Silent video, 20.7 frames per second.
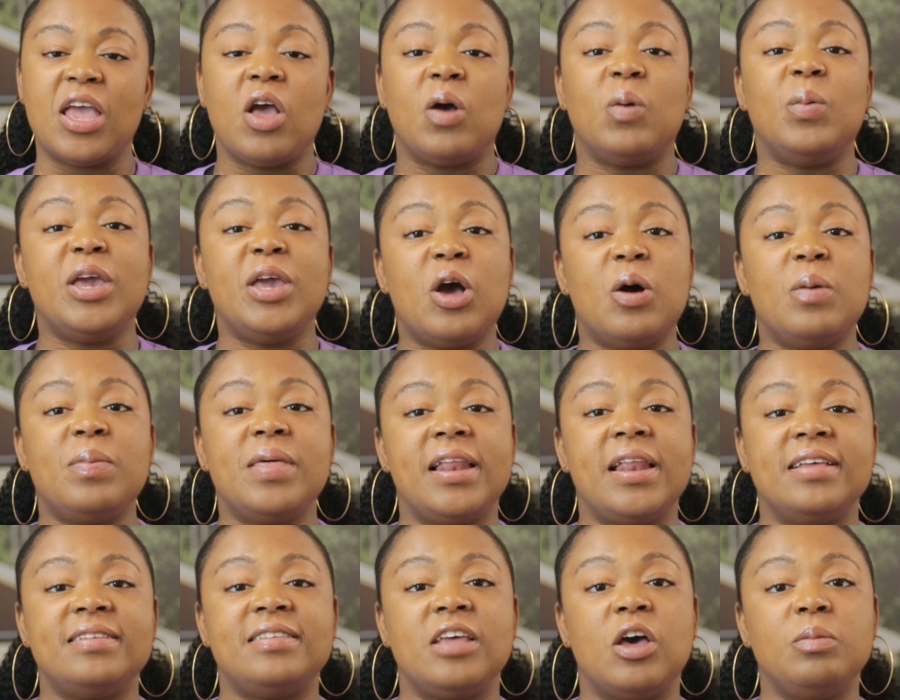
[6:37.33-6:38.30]
We hope that
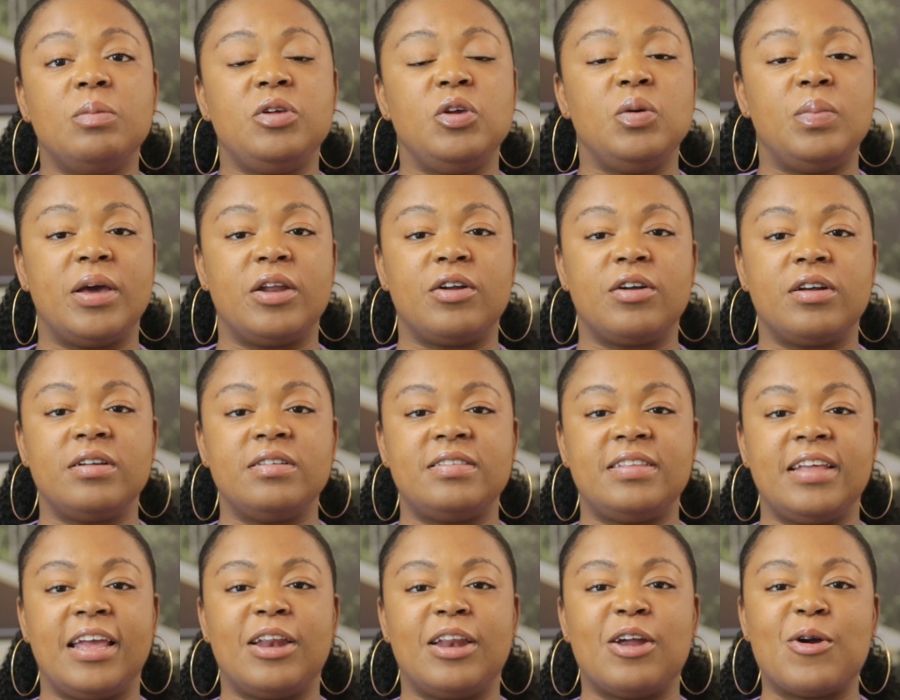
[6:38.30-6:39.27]
it's helped you better
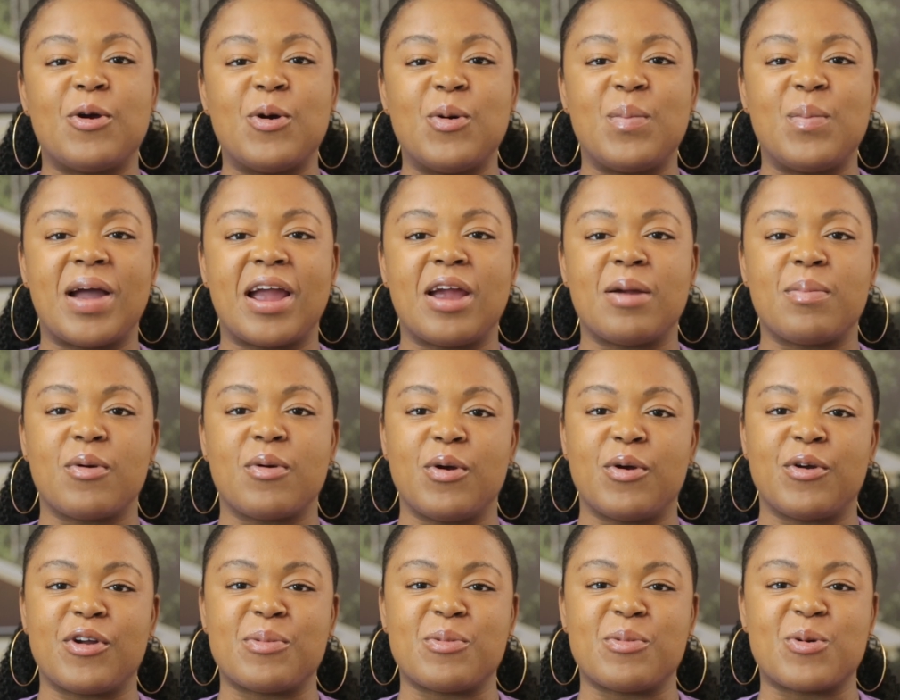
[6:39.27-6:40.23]
understand our Homebuyer
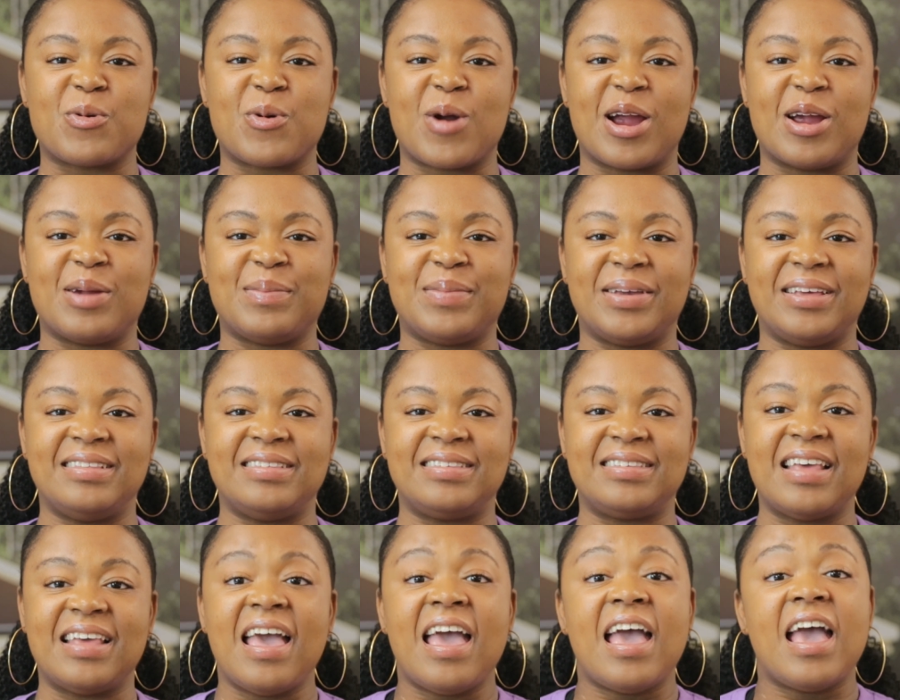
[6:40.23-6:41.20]
program
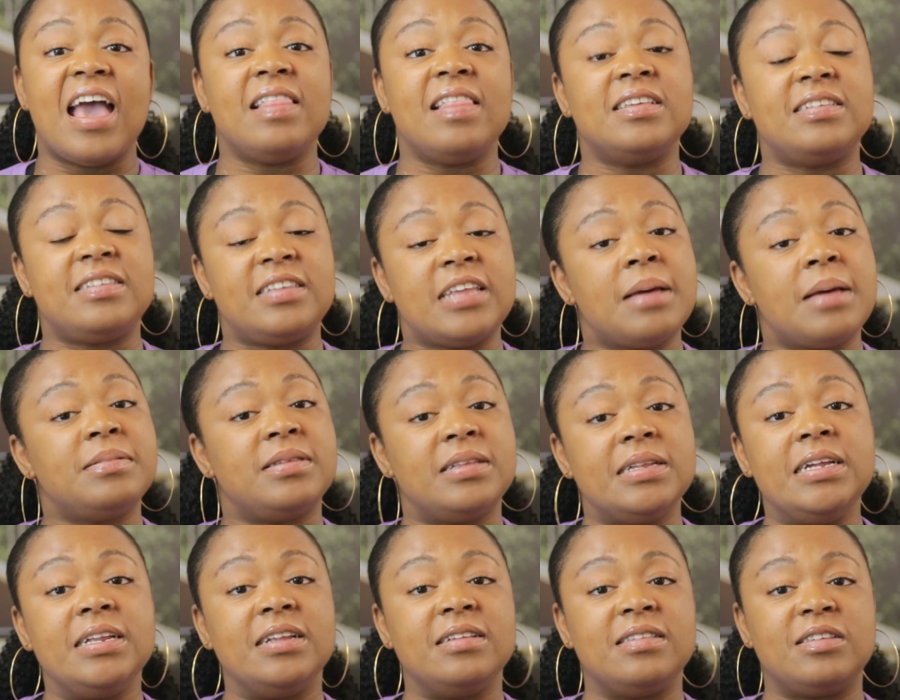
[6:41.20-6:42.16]
requirements and the steps
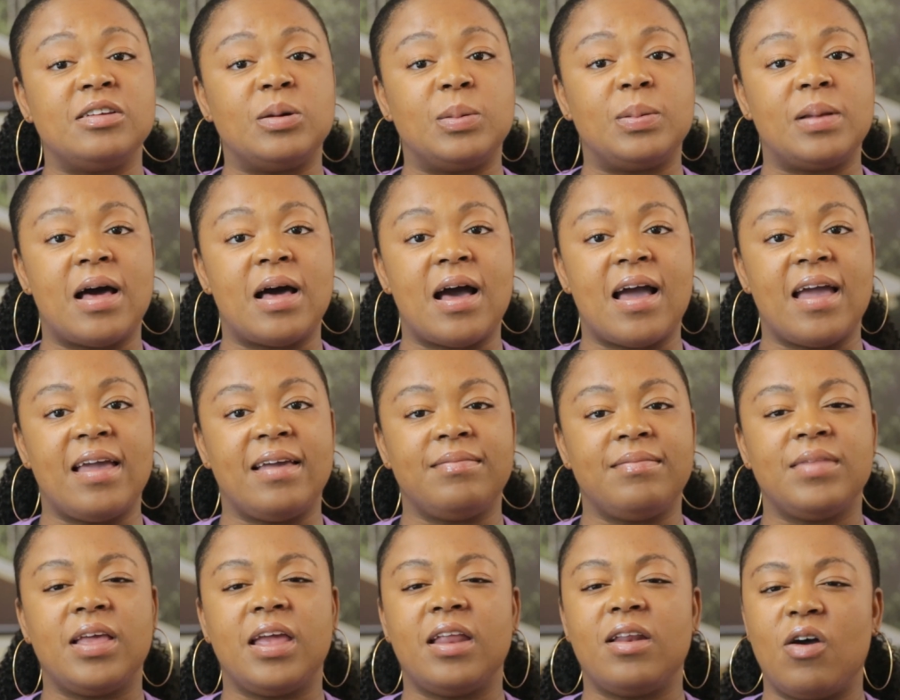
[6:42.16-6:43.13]
needed to apply
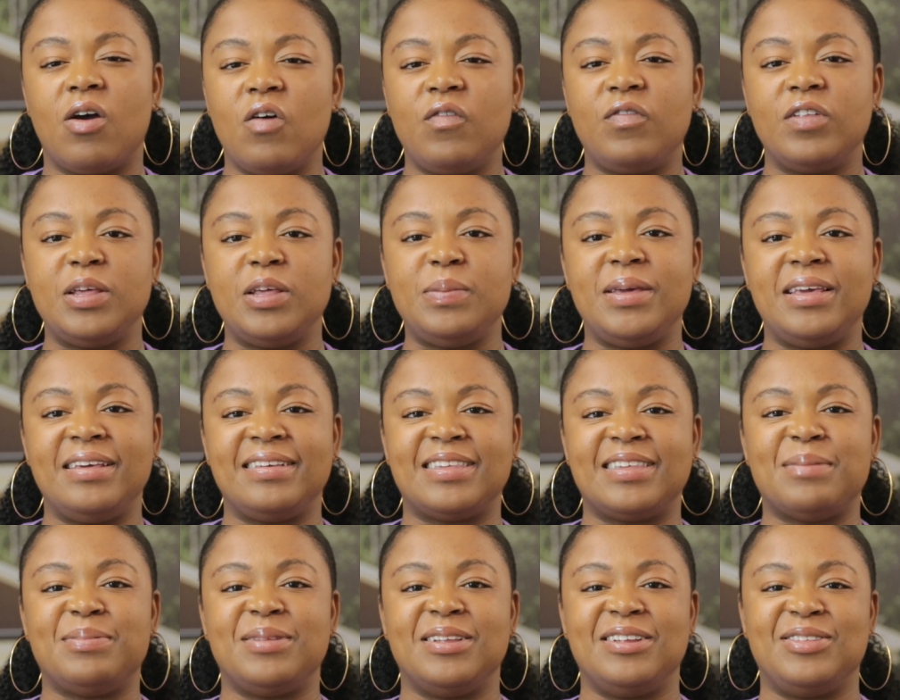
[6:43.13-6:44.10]
and hopefully be
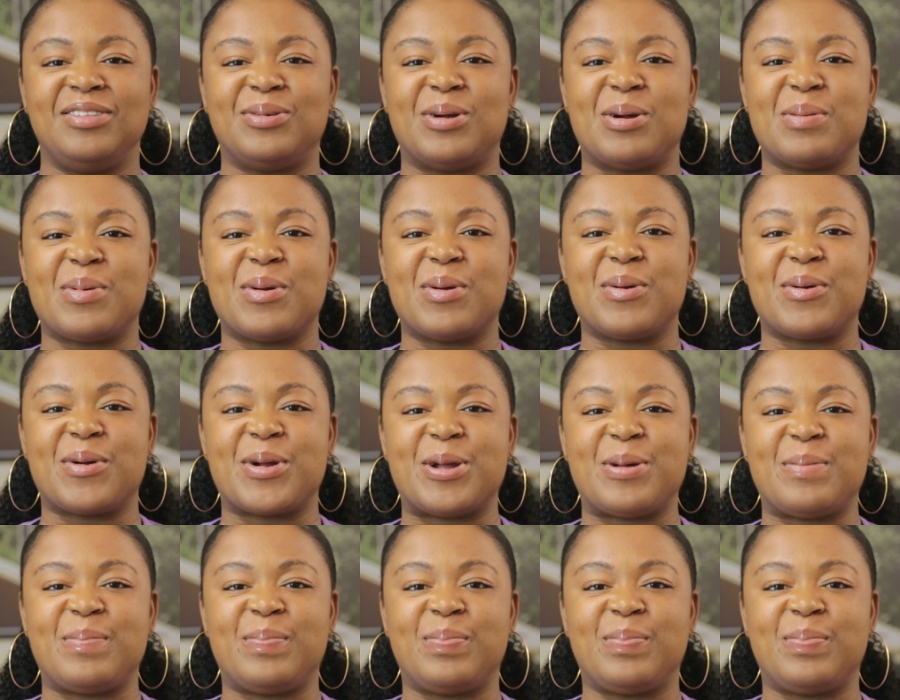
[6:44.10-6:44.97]
accepted into our program.